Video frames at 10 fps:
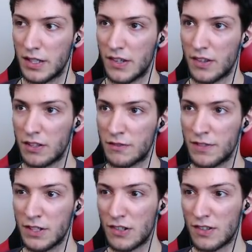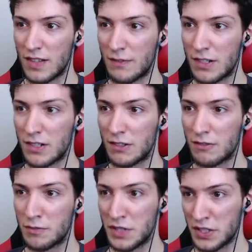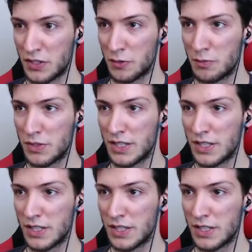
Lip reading: It's not Vigo's level of being OP,